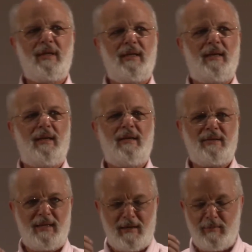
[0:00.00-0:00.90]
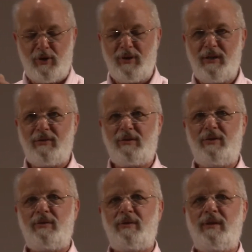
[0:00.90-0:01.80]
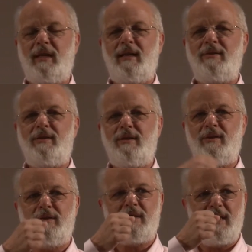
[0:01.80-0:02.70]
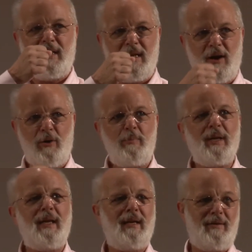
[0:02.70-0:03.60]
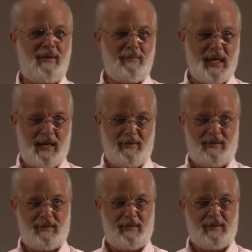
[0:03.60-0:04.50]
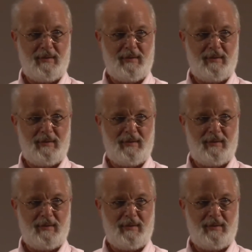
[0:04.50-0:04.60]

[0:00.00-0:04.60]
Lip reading: a ceremonial tool that is used in the opening of the mouth